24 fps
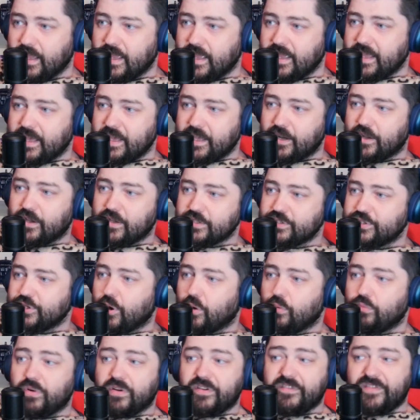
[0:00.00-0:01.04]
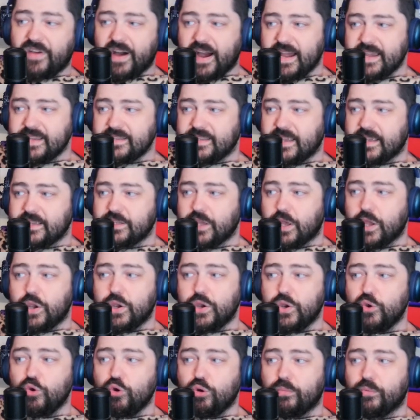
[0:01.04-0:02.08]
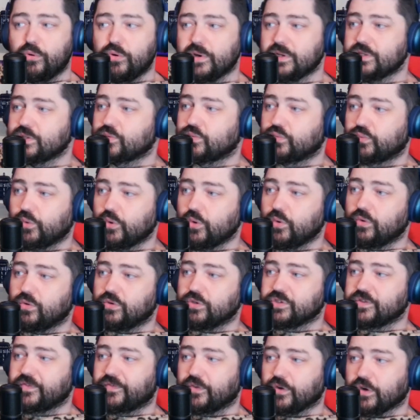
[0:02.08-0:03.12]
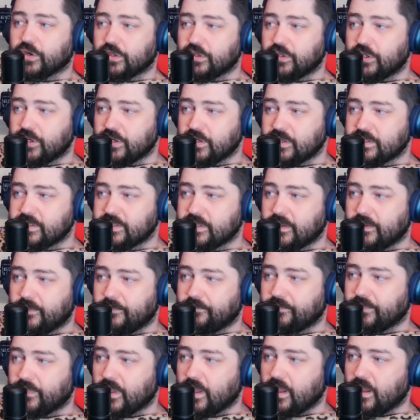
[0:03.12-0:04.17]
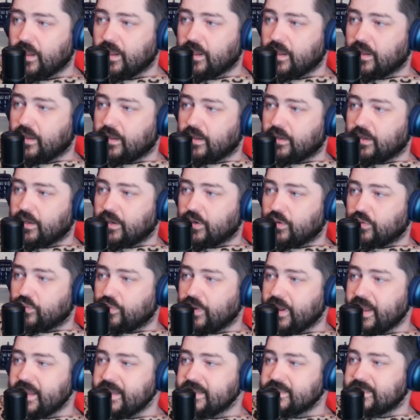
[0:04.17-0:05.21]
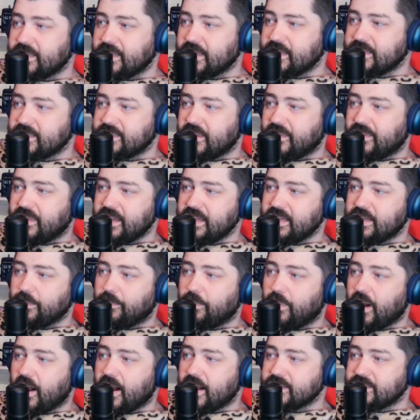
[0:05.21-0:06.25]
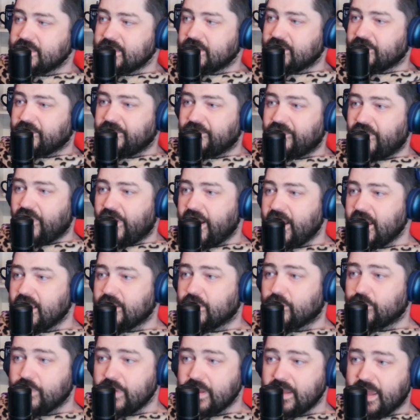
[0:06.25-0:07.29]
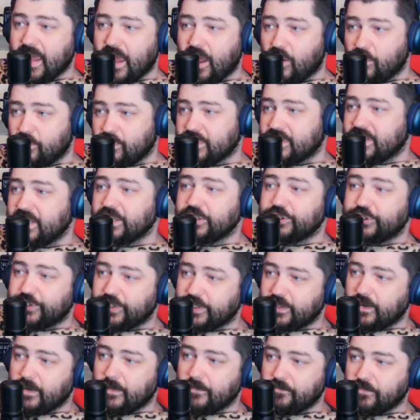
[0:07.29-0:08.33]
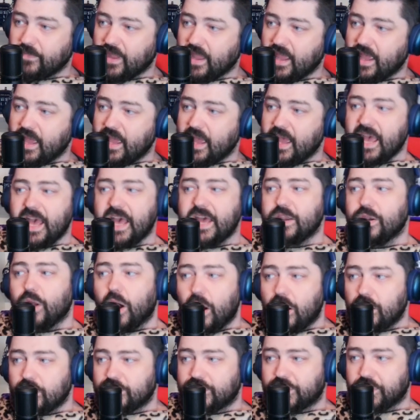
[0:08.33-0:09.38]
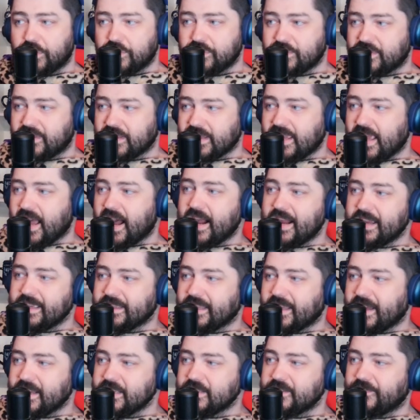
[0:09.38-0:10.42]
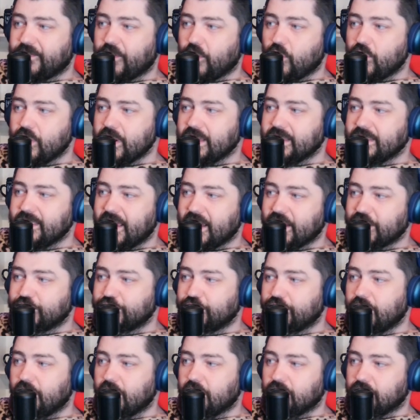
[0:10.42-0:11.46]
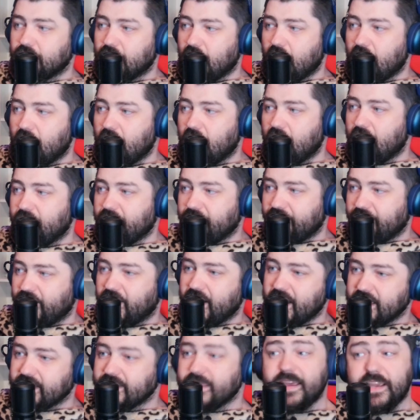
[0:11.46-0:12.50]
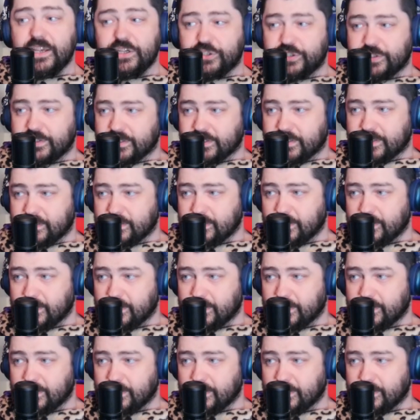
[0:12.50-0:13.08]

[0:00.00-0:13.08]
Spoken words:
It also revises numerous rules for clerks, raises the deposit to file a recount petition, and alters the guidelines for election law violations.